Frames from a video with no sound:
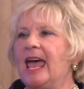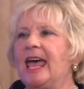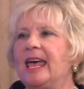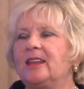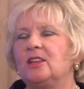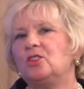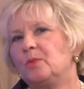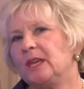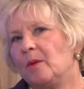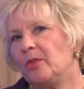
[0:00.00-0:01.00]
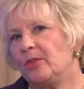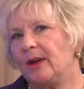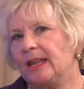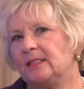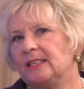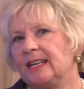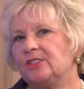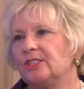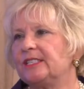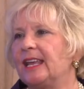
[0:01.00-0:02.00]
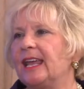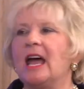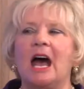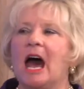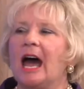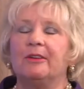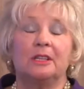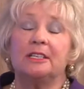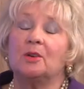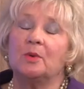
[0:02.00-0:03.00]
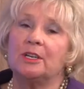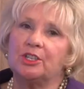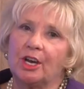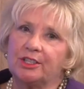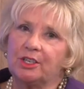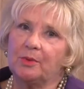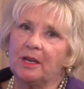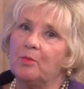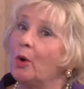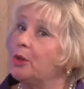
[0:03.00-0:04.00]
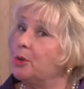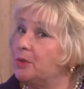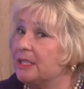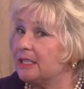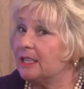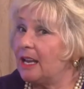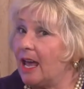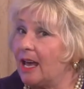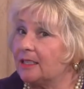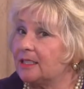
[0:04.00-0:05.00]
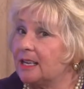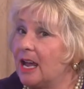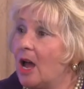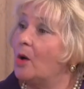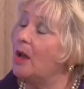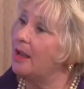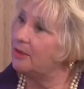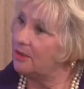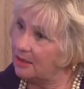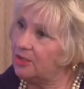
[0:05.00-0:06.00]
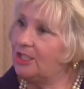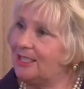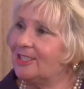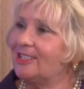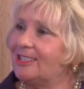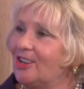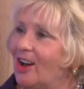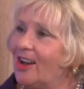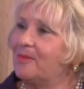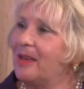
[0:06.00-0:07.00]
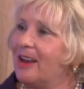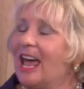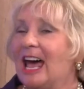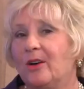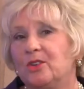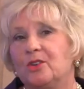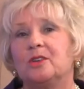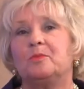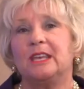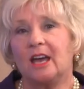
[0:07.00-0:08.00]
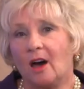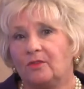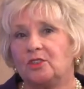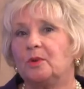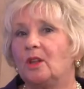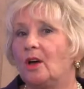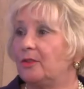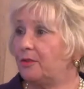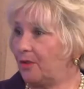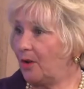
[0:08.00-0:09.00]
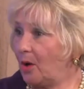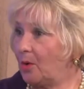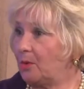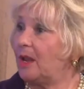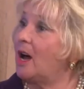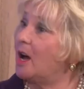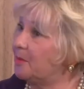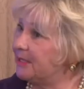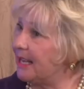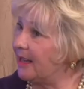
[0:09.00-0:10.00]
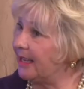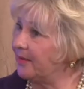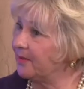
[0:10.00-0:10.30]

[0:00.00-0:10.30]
And you become threatened and just say, I really don't want to talk to you anymore, and you disconnect. Sure. She's going to talk about how you can be comfortable on the phone upselling.